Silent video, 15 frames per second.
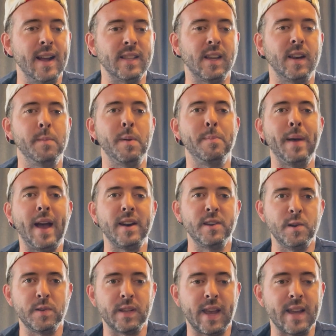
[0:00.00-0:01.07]
It's going to be bad
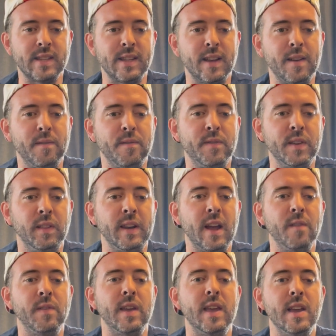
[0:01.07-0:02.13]
news against the
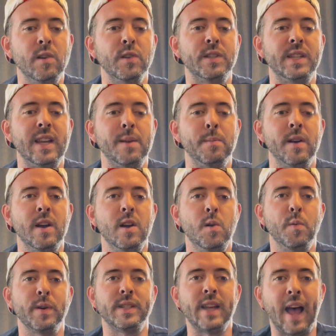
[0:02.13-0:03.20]
Philadelphia Eagles team,
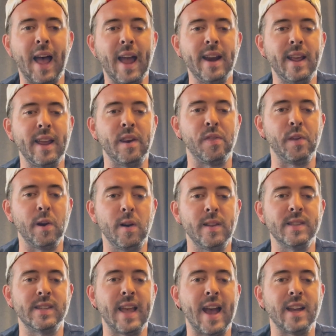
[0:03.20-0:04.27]
who are tied in third in
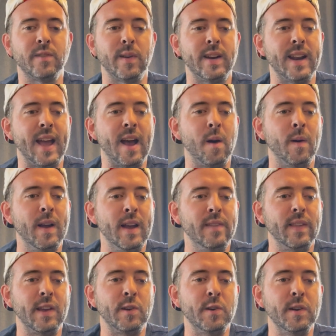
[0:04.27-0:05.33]
sacks right now.
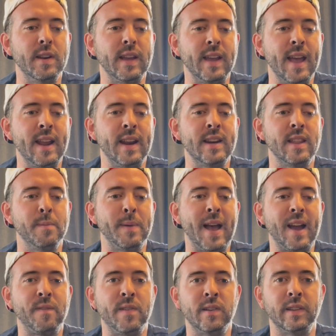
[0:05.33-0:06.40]
They could get into the
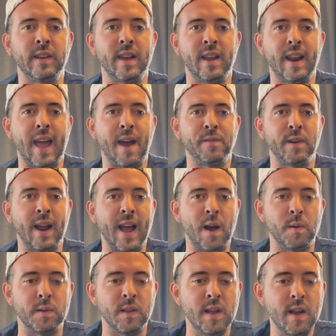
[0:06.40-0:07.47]
backfield and get after
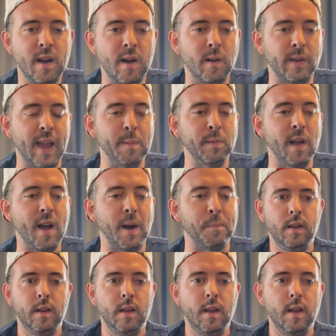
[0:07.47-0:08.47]
Howell all game long.